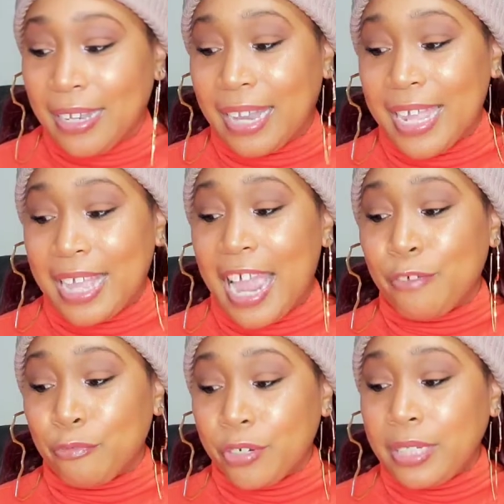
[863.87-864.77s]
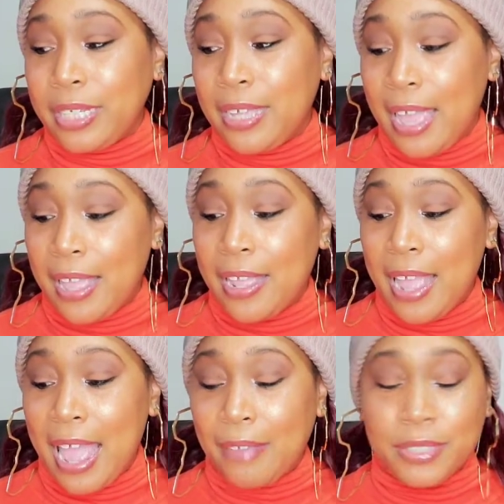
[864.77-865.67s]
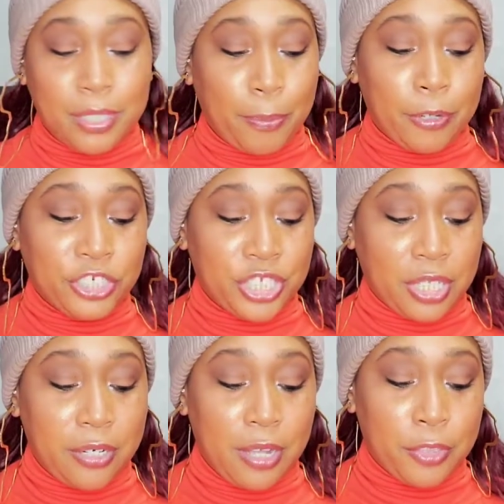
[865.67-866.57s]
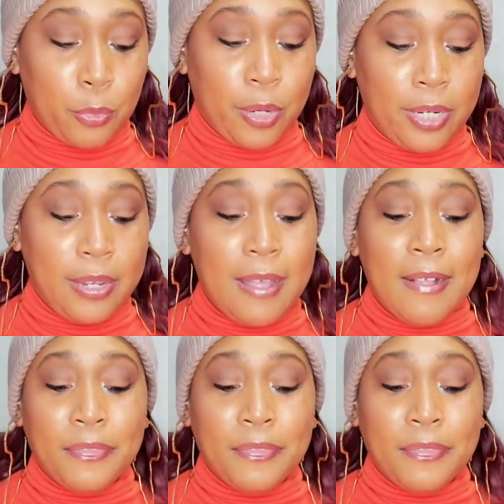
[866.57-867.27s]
Like, I really have to purchase another one.